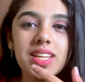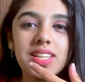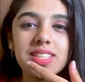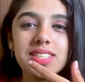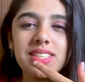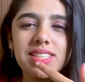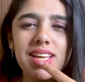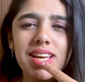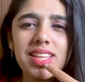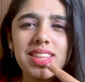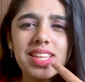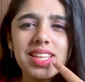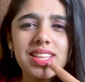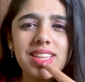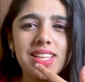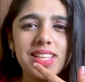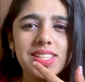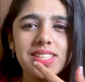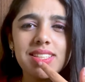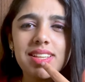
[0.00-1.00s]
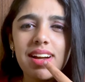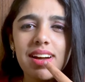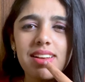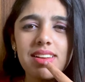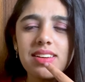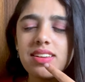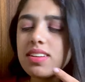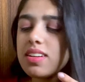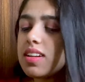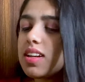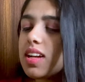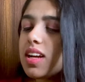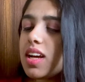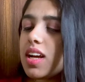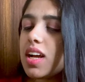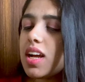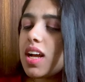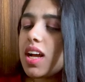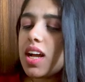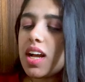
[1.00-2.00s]
It's I think this color.
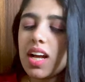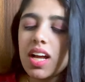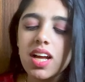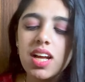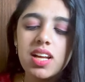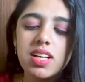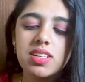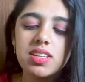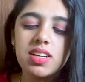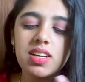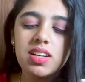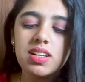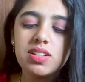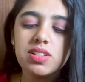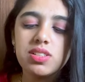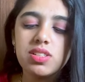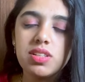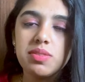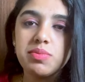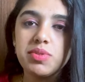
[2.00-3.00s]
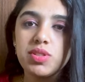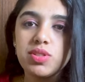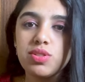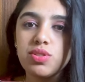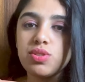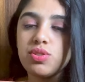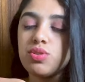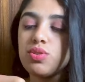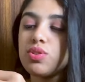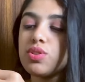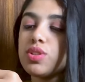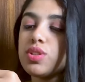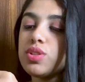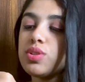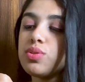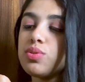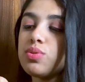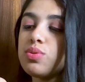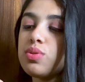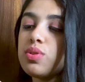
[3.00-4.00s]
Let me just show it to
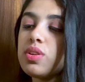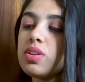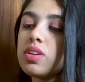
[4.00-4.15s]
you.